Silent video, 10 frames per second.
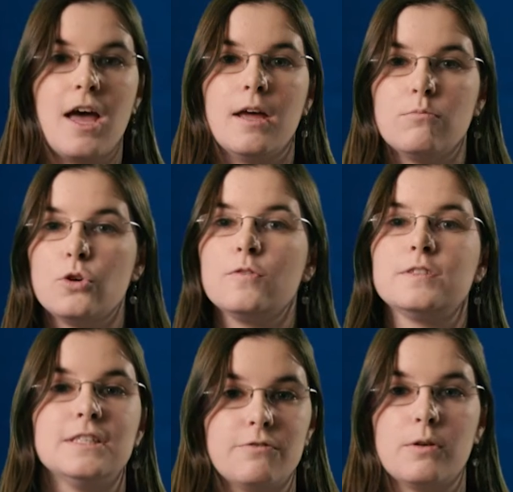and move
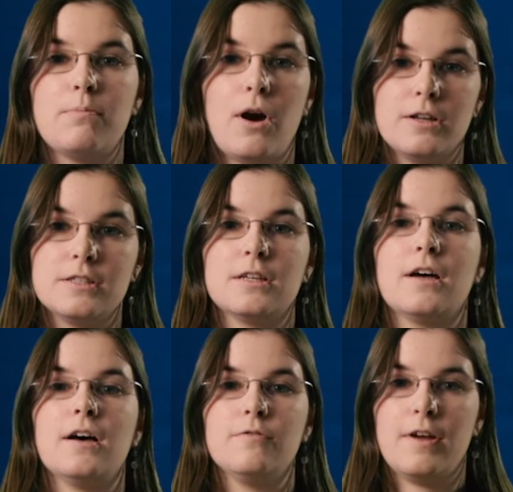to different parts
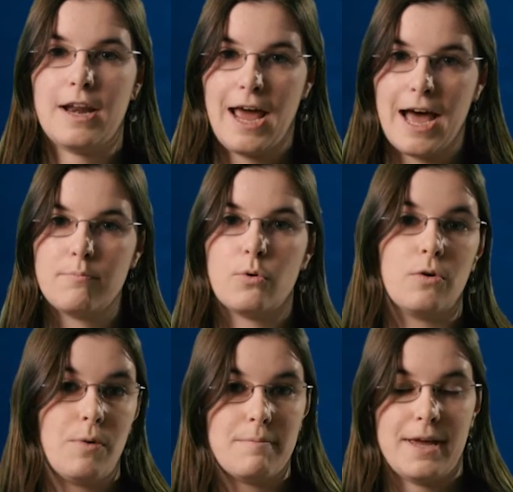of an app or
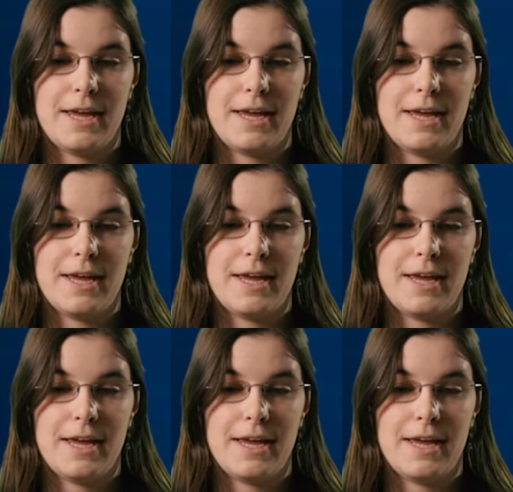web